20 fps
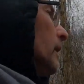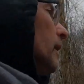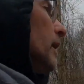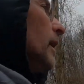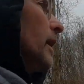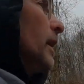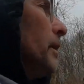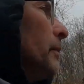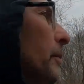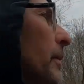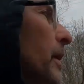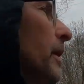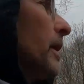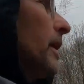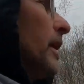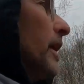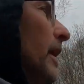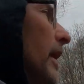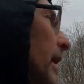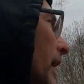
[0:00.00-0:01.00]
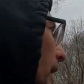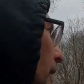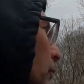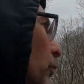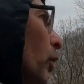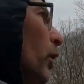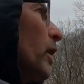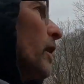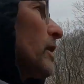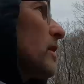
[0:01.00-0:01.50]
And I
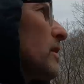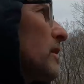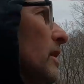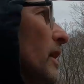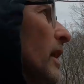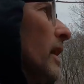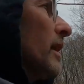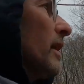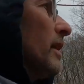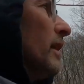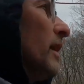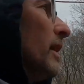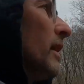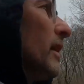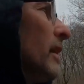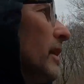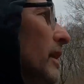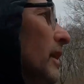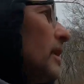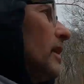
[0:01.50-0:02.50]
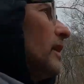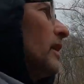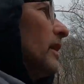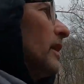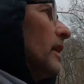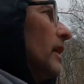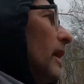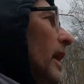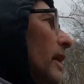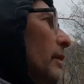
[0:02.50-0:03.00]
want to say
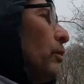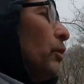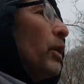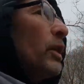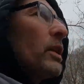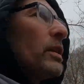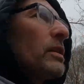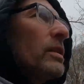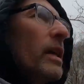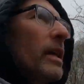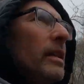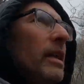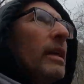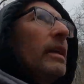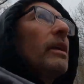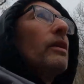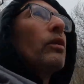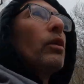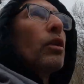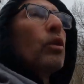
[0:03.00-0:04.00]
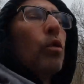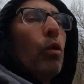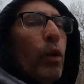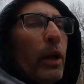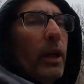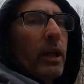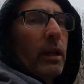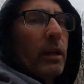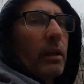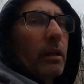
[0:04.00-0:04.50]
the
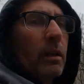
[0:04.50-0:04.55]
Iroquois